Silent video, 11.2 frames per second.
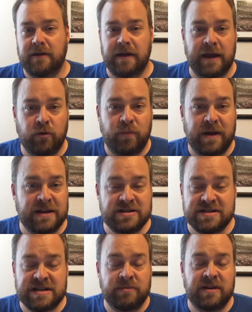it's
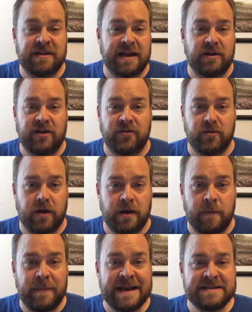just something that is an
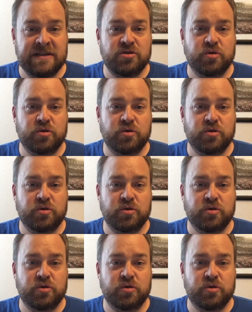amazing